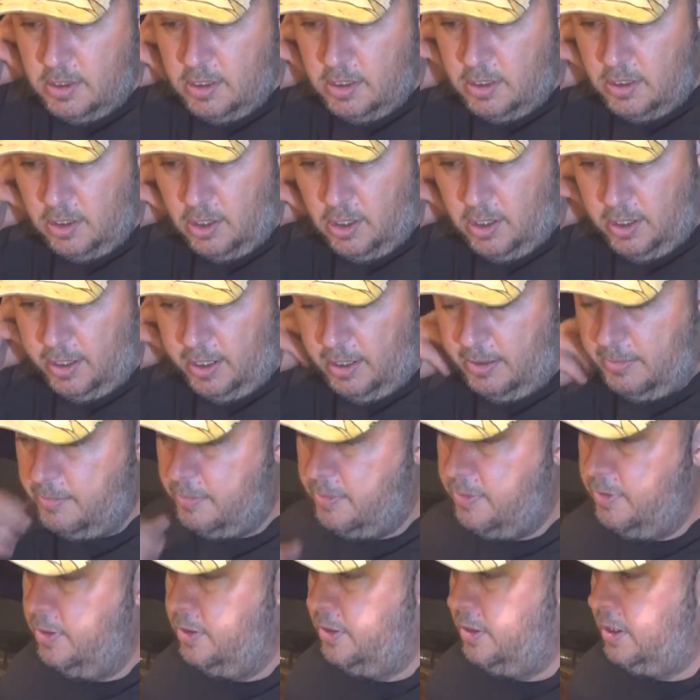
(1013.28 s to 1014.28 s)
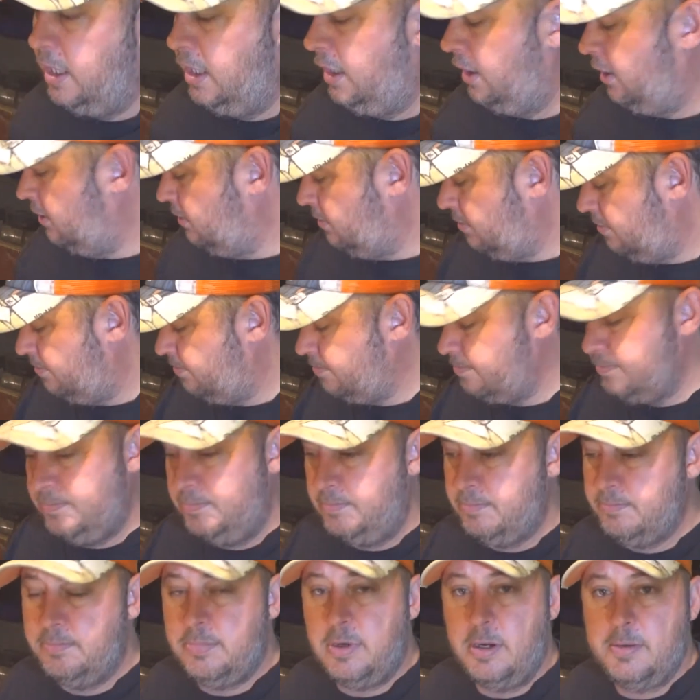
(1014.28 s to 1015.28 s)
light up third gear
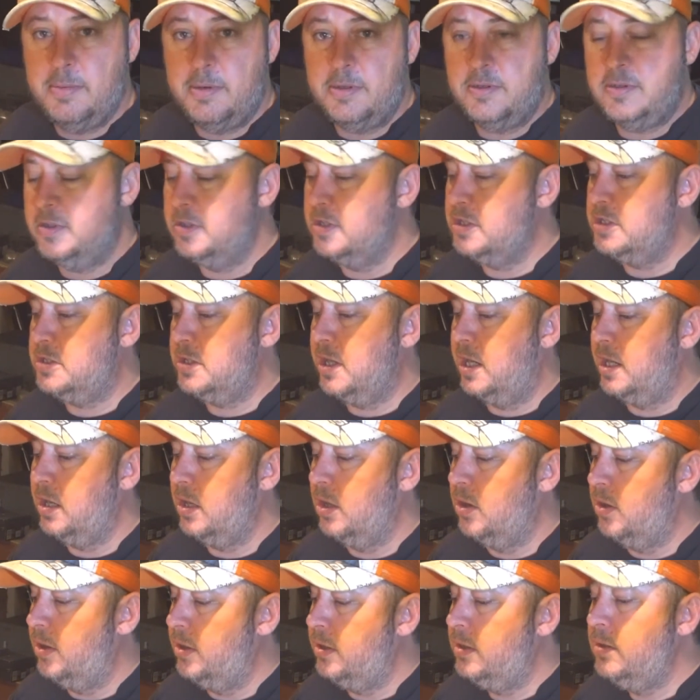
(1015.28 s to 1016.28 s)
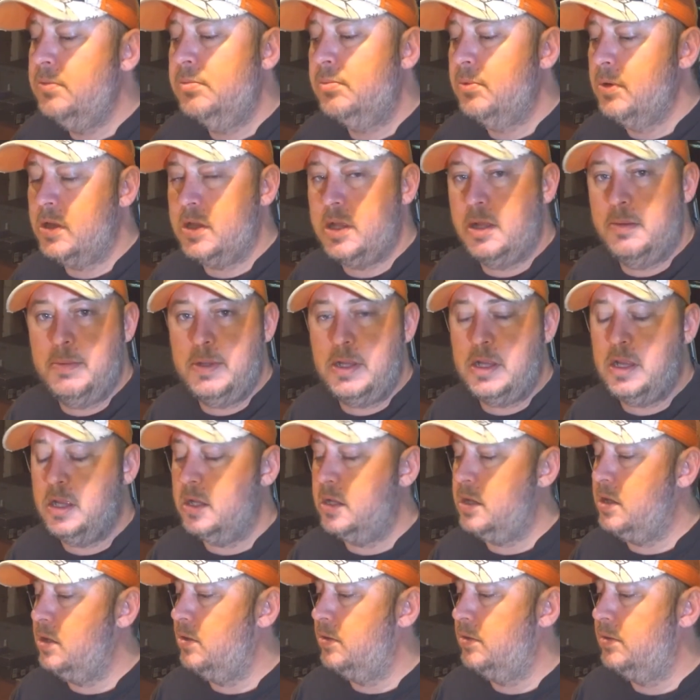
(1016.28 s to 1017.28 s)
pretty much in a straight line with
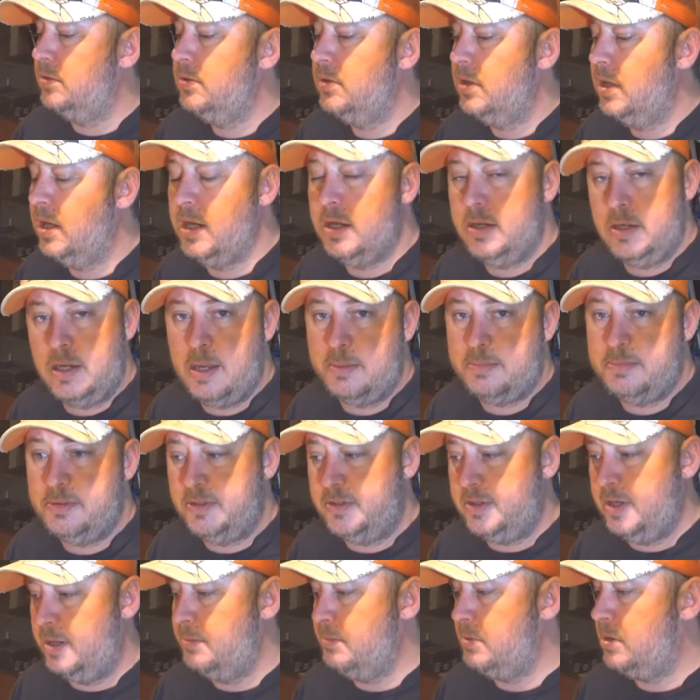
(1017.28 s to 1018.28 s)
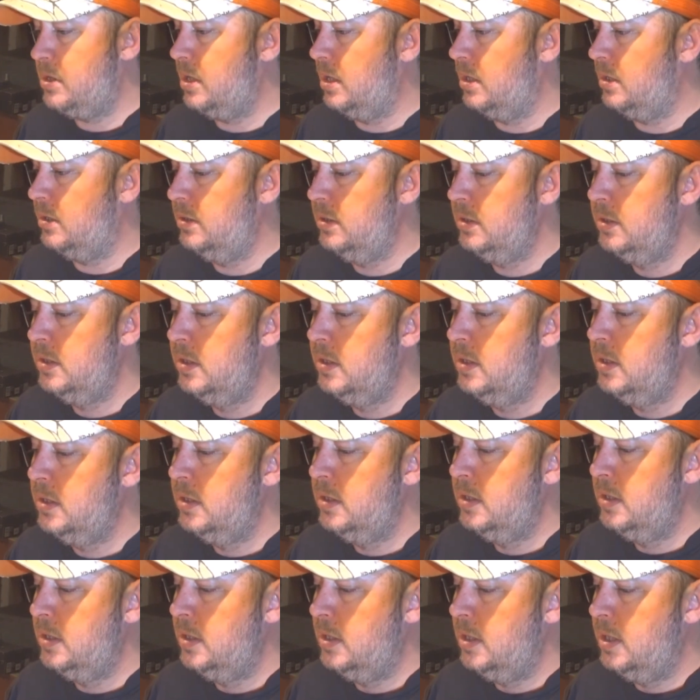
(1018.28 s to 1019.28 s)
semi-slicks on and up to temp. So,
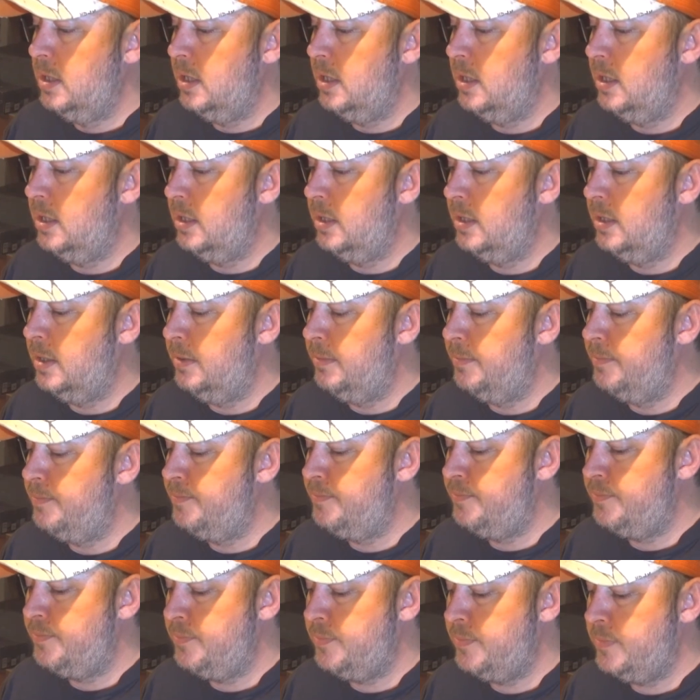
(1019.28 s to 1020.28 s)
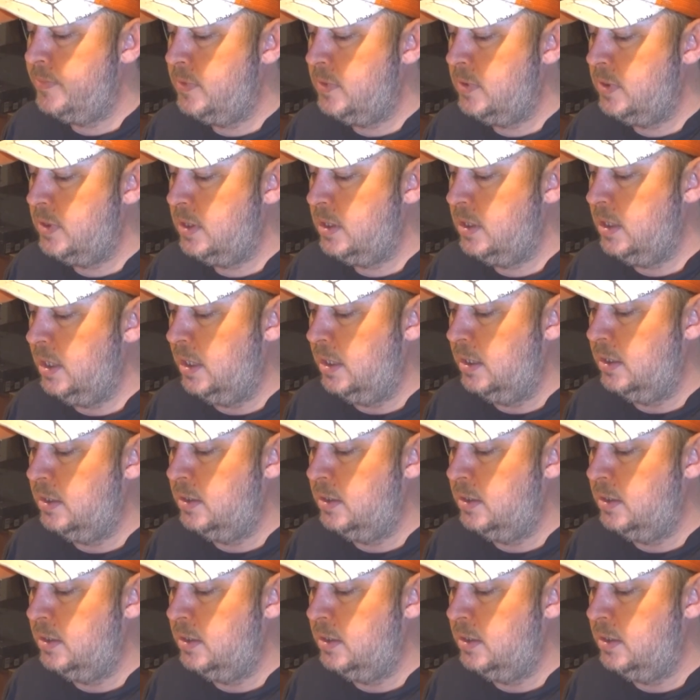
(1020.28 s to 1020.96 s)
um, yeah,